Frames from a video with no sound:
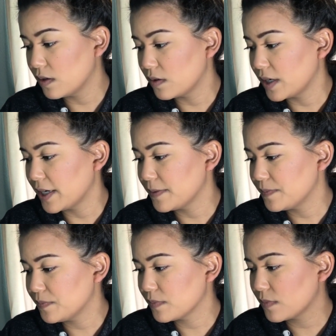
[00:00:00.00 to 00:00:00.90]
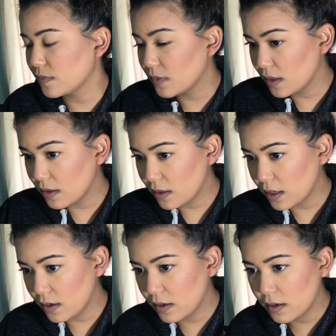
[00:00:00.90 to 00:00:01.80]
Okay, and
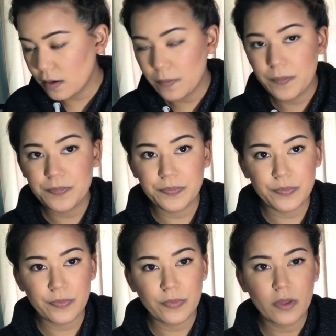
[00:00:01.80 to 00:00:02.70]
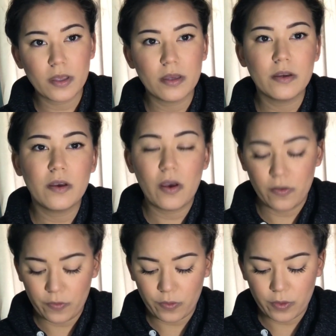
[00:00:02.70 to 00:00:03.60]
then
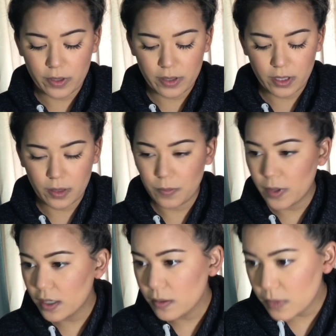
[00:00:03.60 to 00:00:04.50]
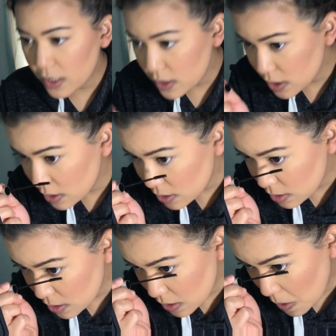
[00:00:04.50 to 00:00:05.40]
for the bottom
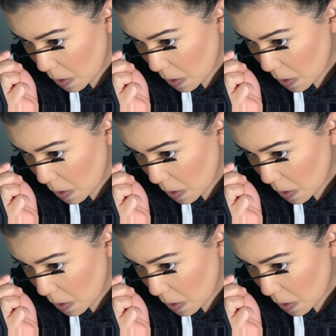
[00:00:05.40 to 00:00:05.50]
lashes,